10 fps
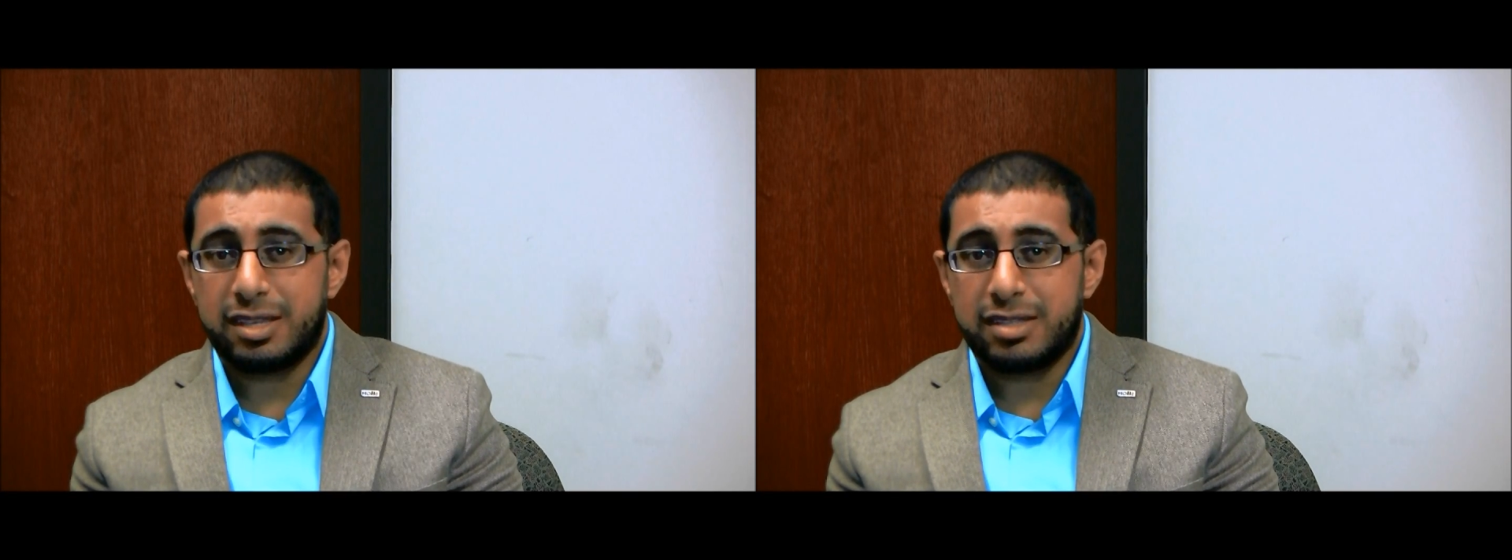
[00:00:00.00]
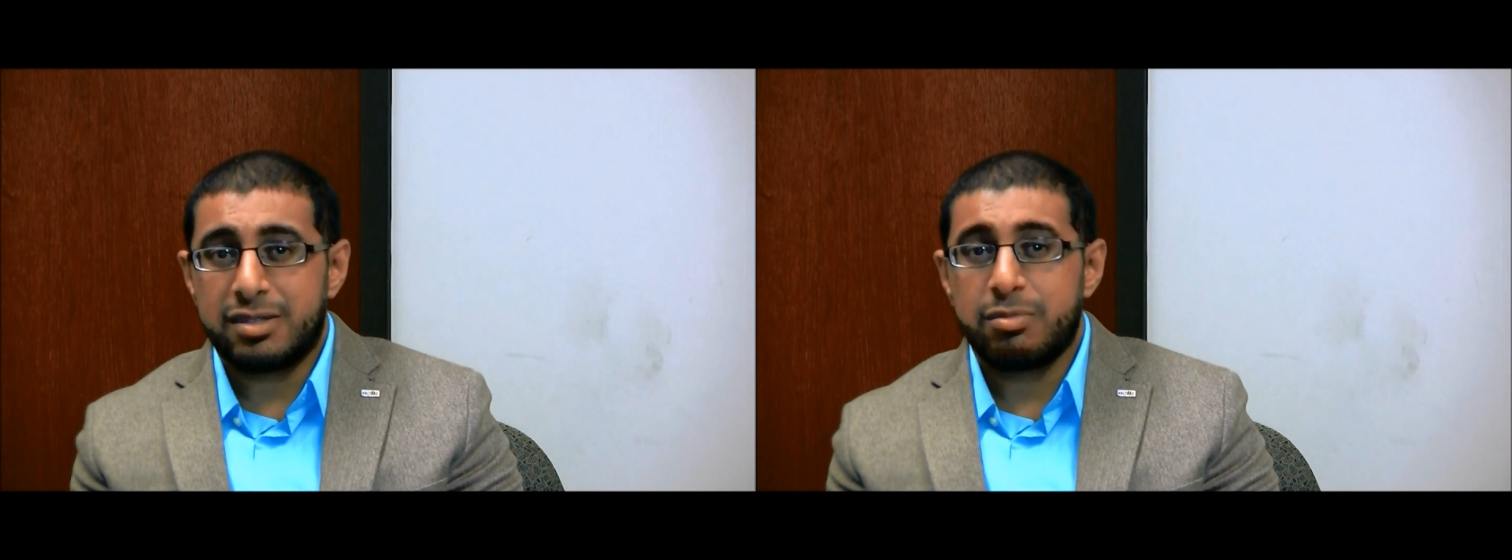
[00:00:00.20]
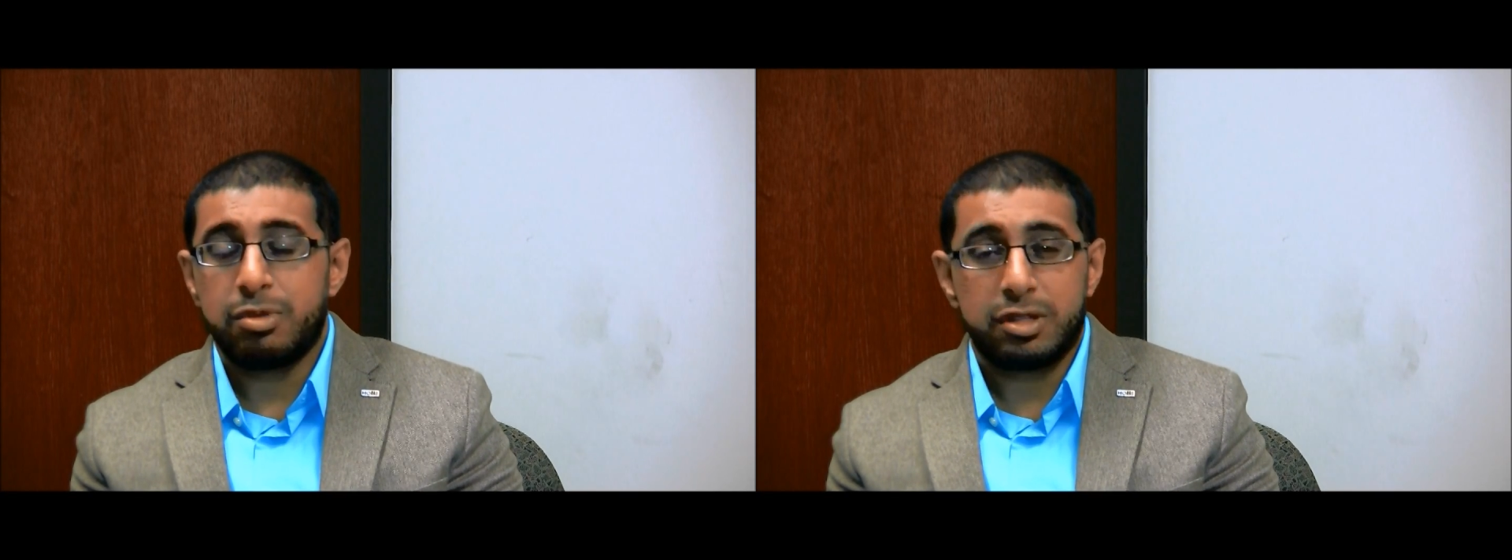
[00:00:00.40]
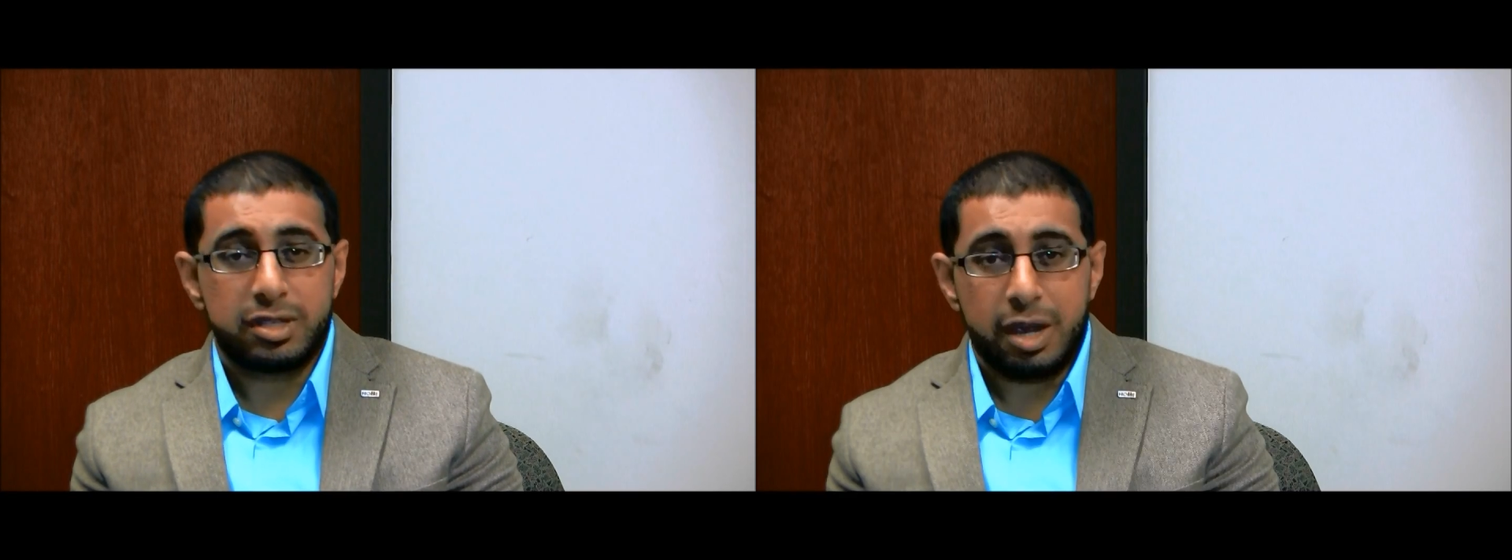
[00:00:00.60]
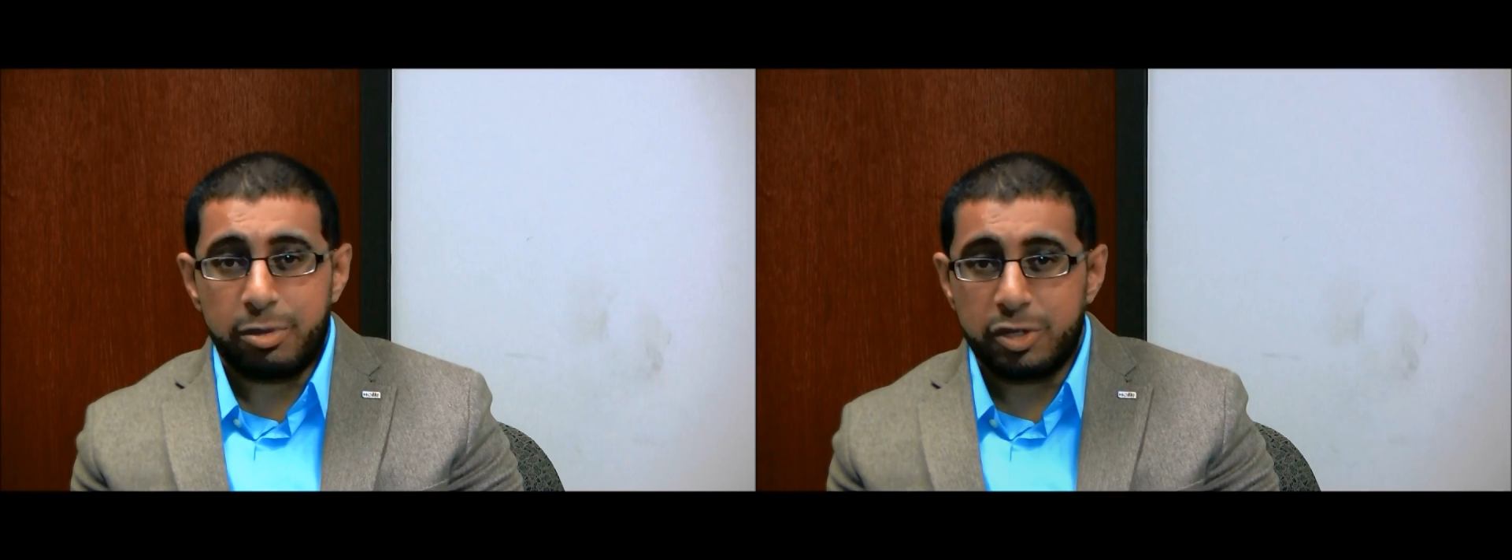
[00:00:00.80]
is to
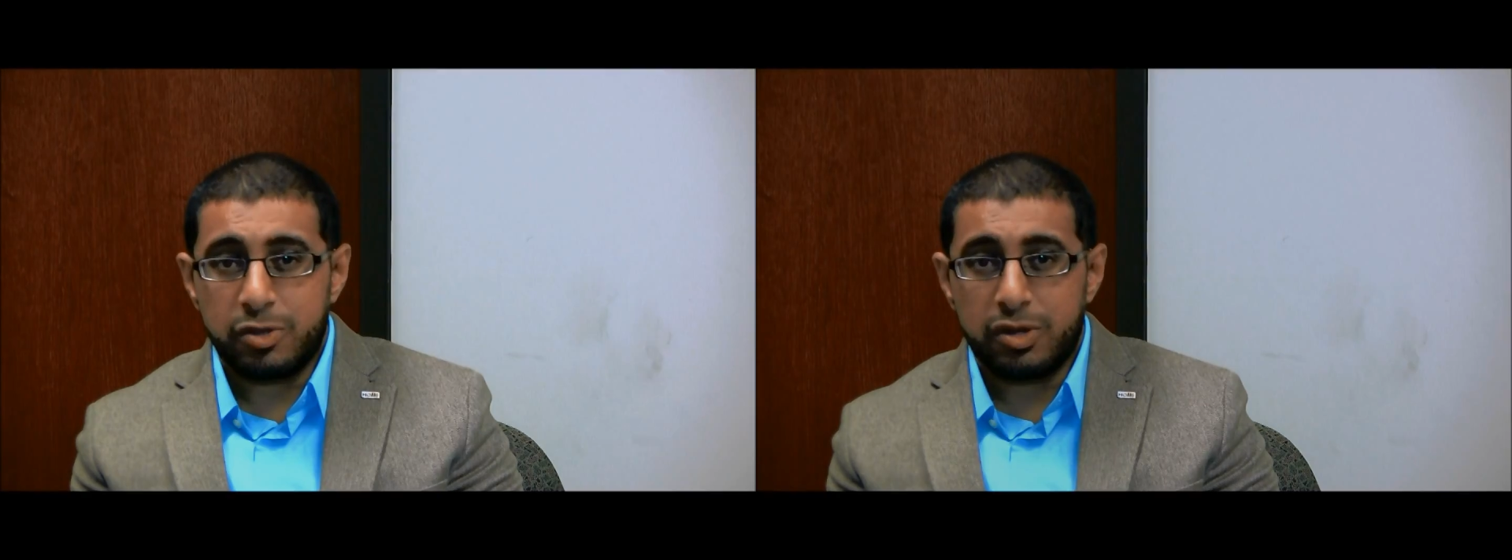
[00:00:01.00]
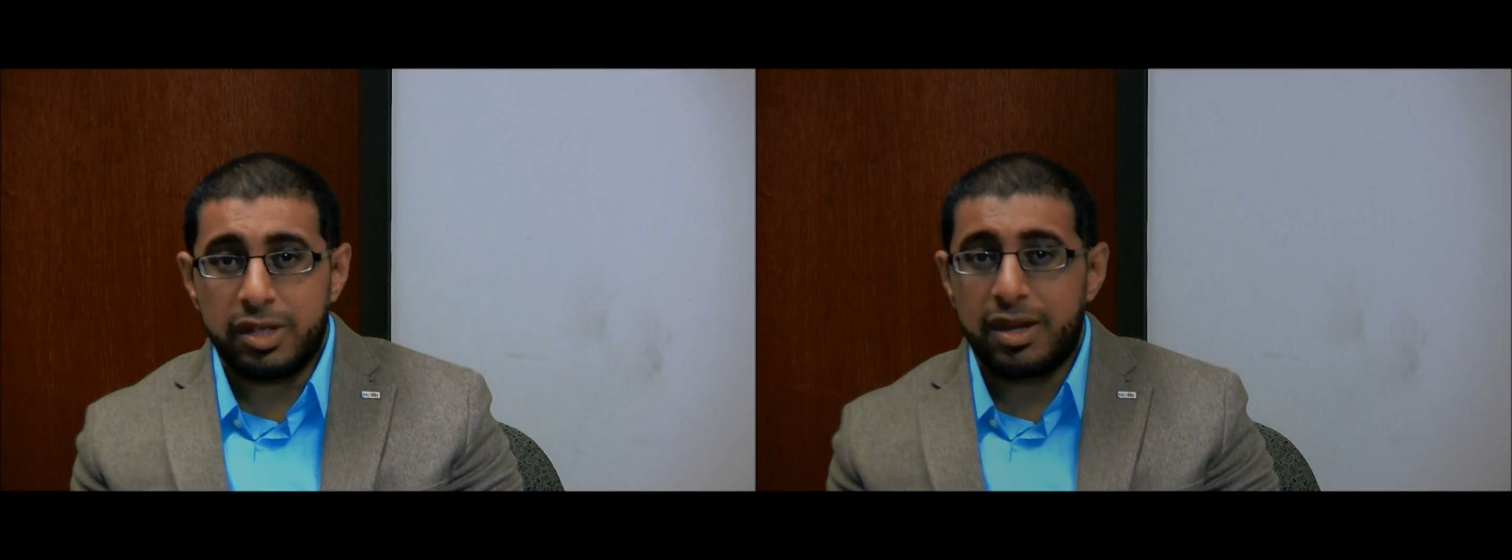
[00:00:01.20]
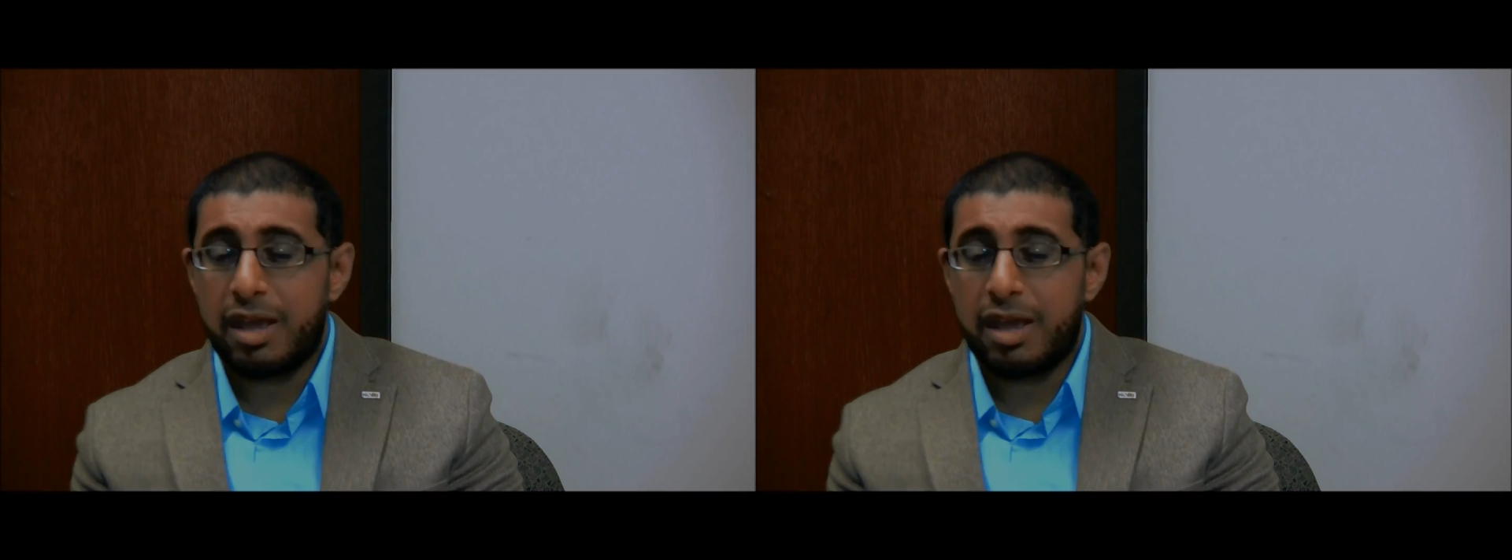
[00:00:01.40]
building opportunity